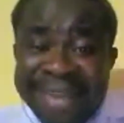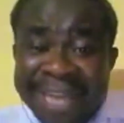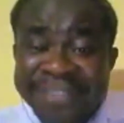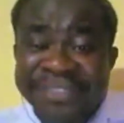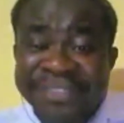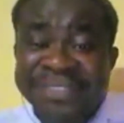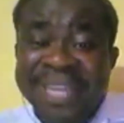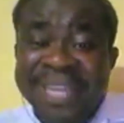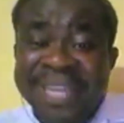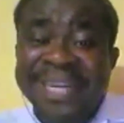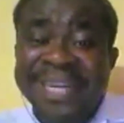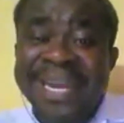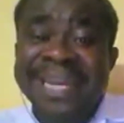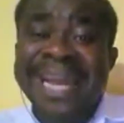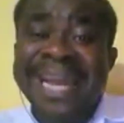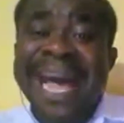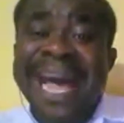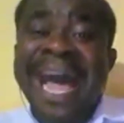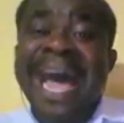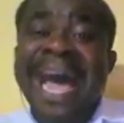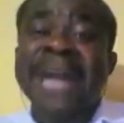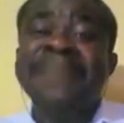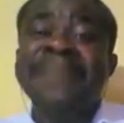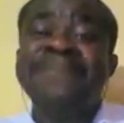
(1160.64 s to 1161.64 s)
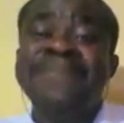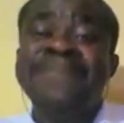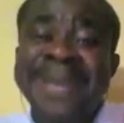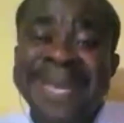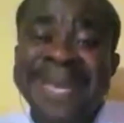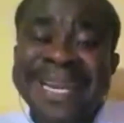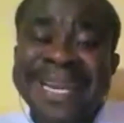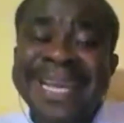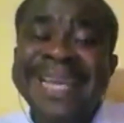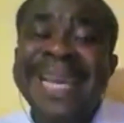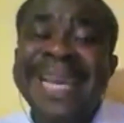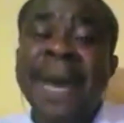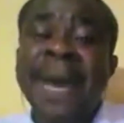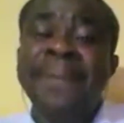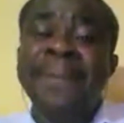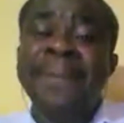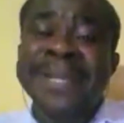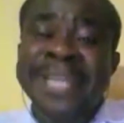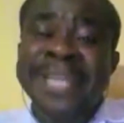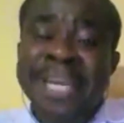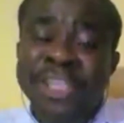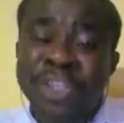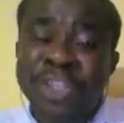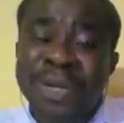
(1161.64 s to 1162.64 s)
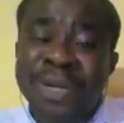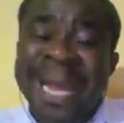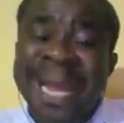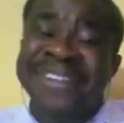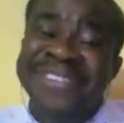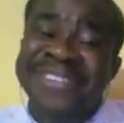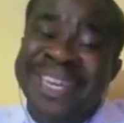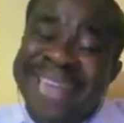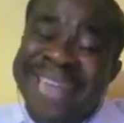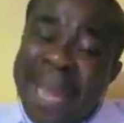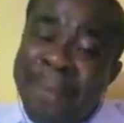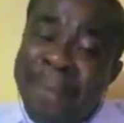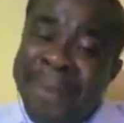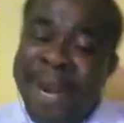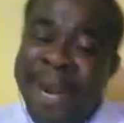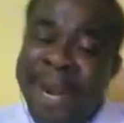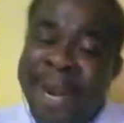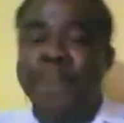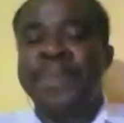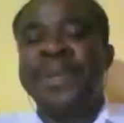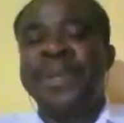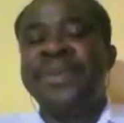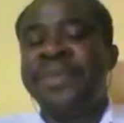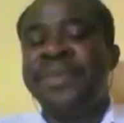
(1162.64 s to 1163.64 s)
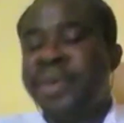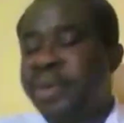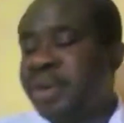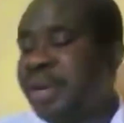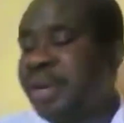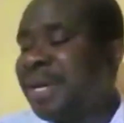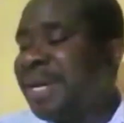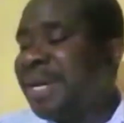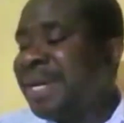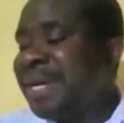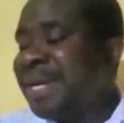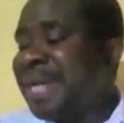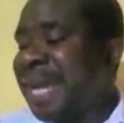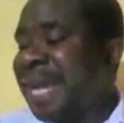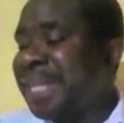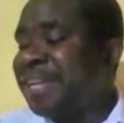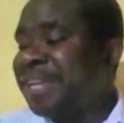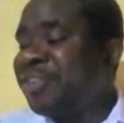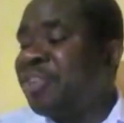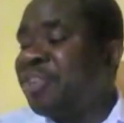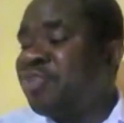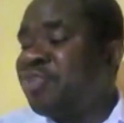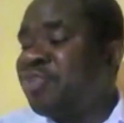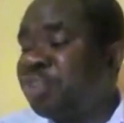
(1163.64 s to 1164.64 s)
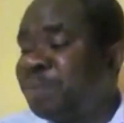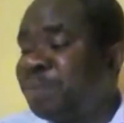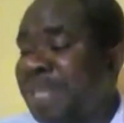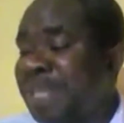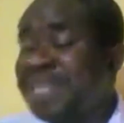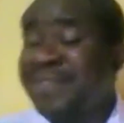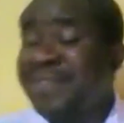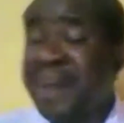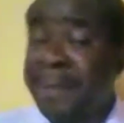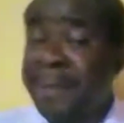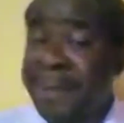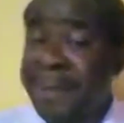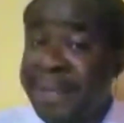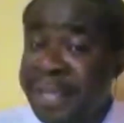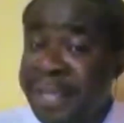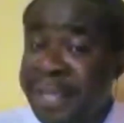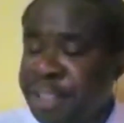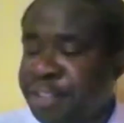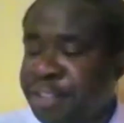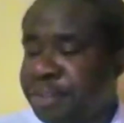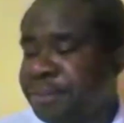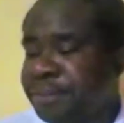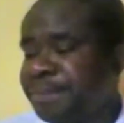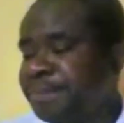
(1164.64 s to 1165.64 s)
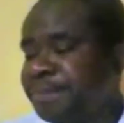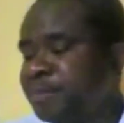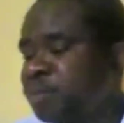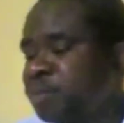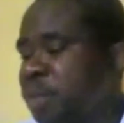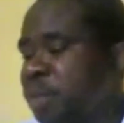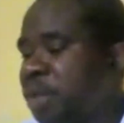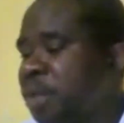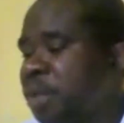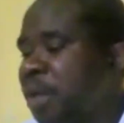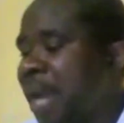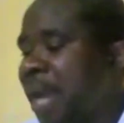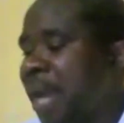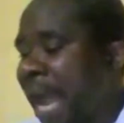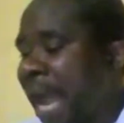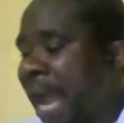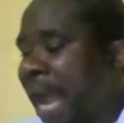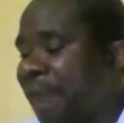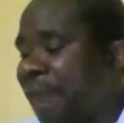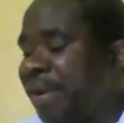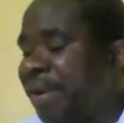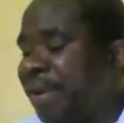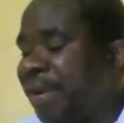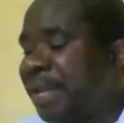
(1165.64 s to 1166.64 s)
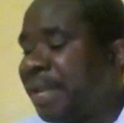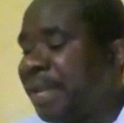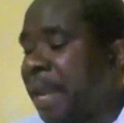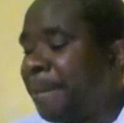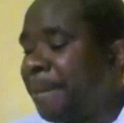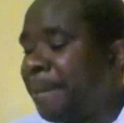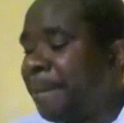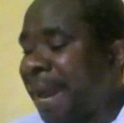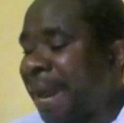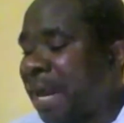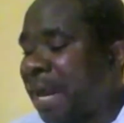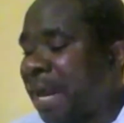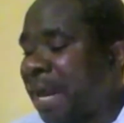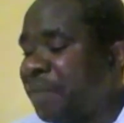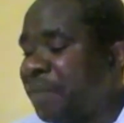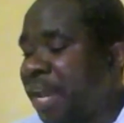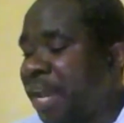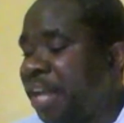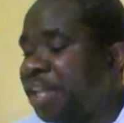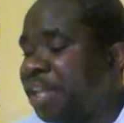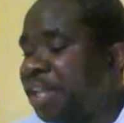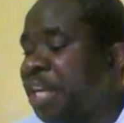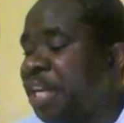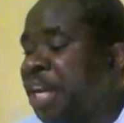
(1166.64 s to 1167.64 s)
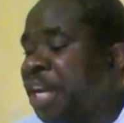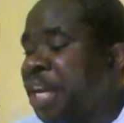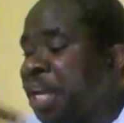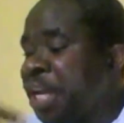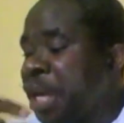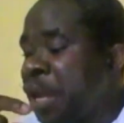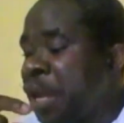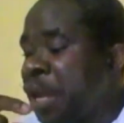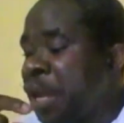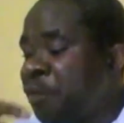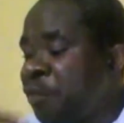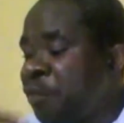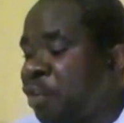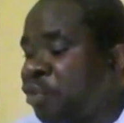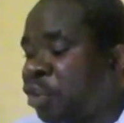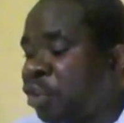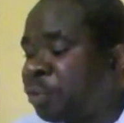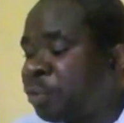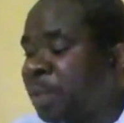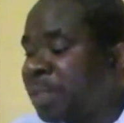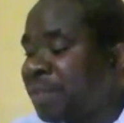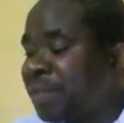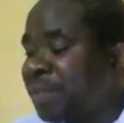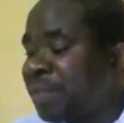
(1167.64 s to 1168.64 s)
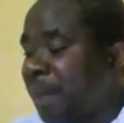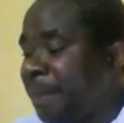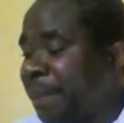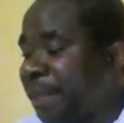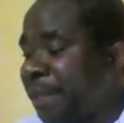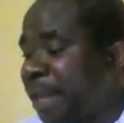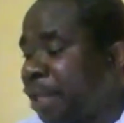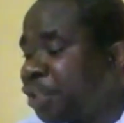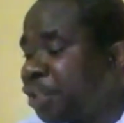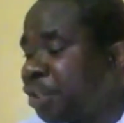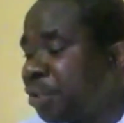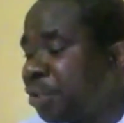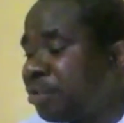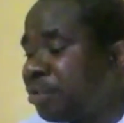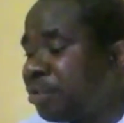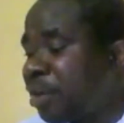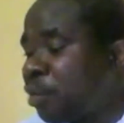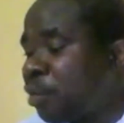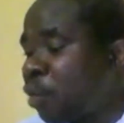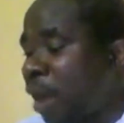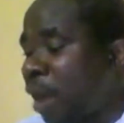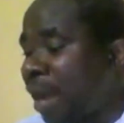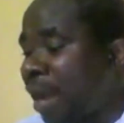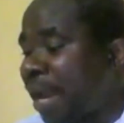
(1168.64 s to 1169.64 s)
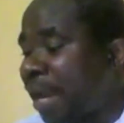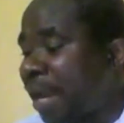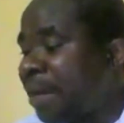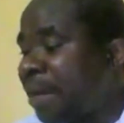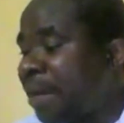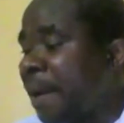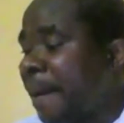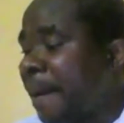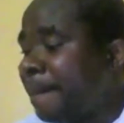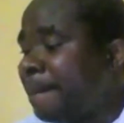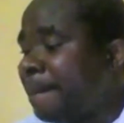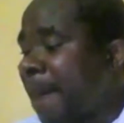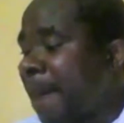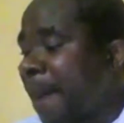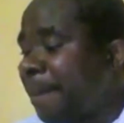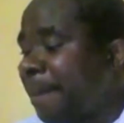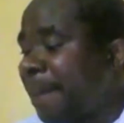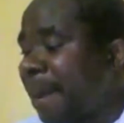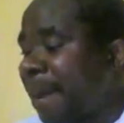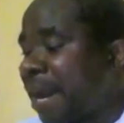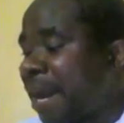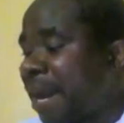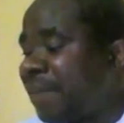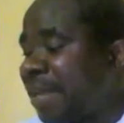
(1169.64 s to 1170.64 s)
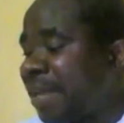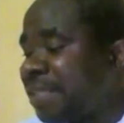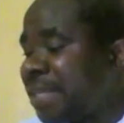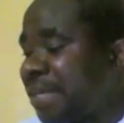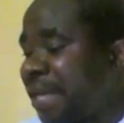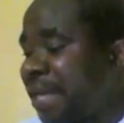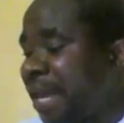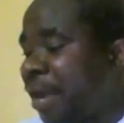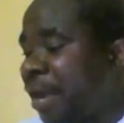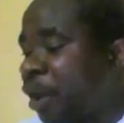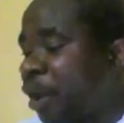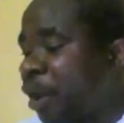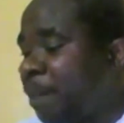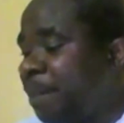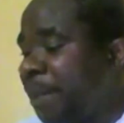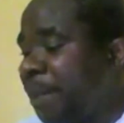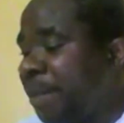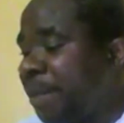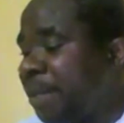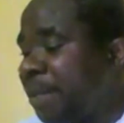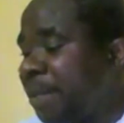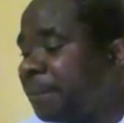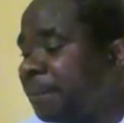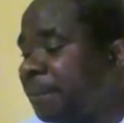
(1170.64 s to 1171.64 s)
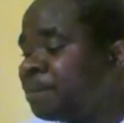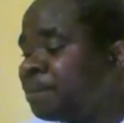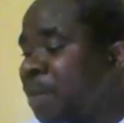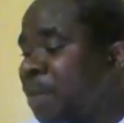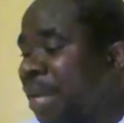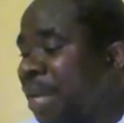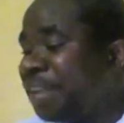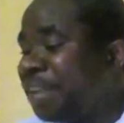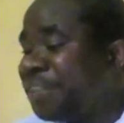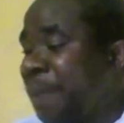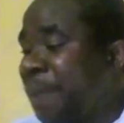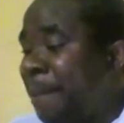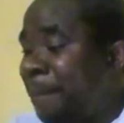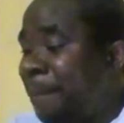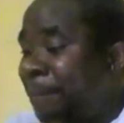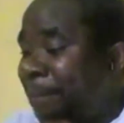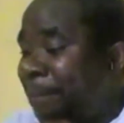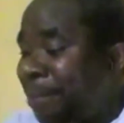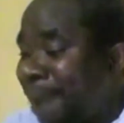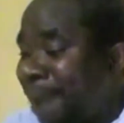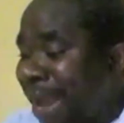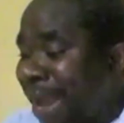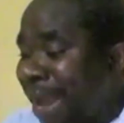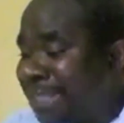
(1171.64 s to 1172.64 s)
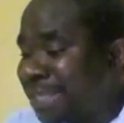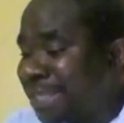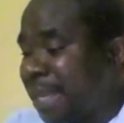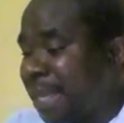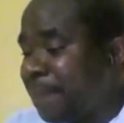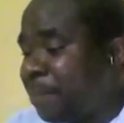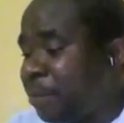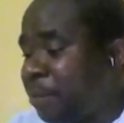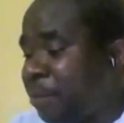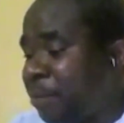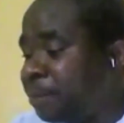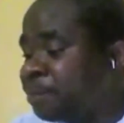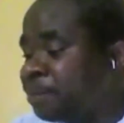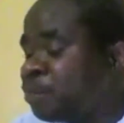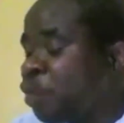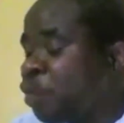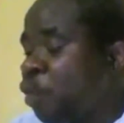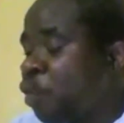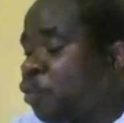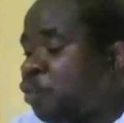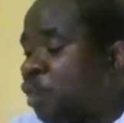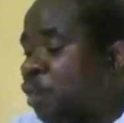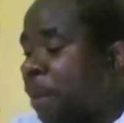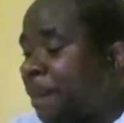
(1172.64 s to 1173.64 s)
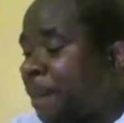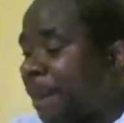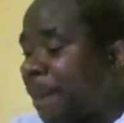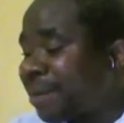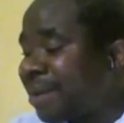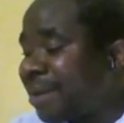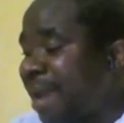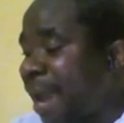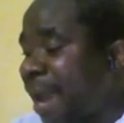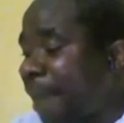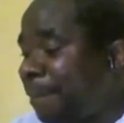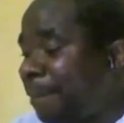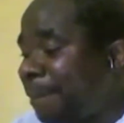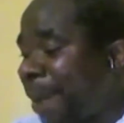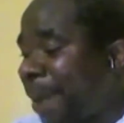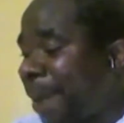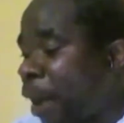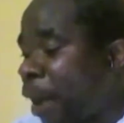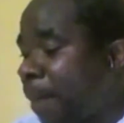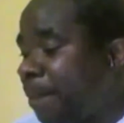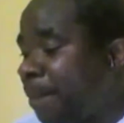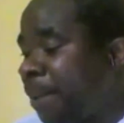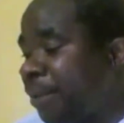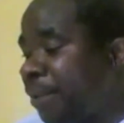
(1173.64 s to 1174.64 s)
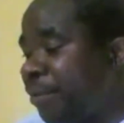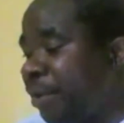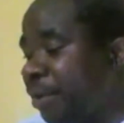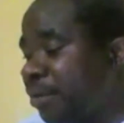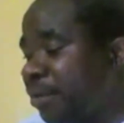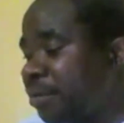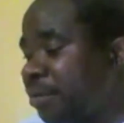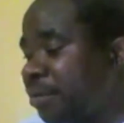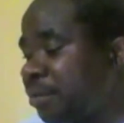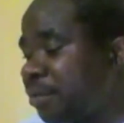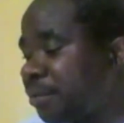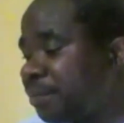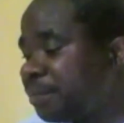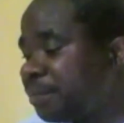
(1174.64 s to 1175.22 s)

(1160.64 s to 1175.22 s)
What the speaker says: that standard had been in application as at that prior period. That is retrospective application. I read again, paragraph H. If retrospective application required by paragraph 19A or B is impracticable for a particular prior period